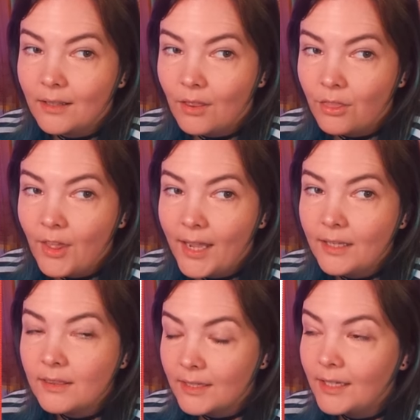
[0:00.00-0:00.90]
they
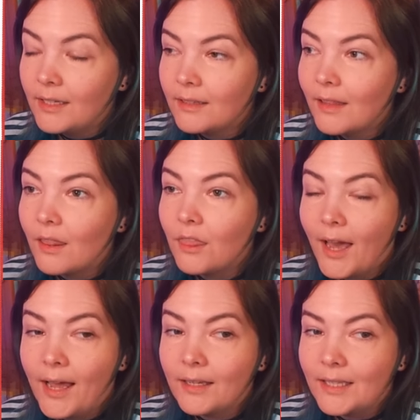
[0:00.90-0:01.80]
think
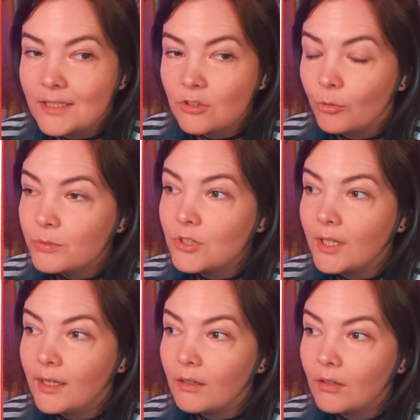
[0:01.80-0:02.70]
that is
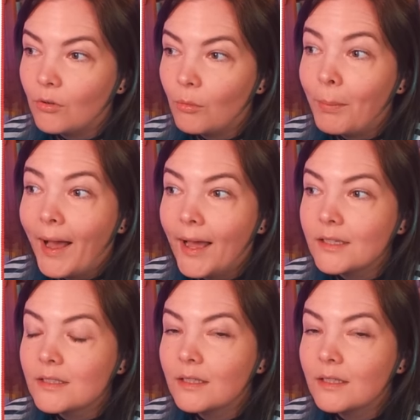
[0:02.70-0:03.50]
obscene or bad,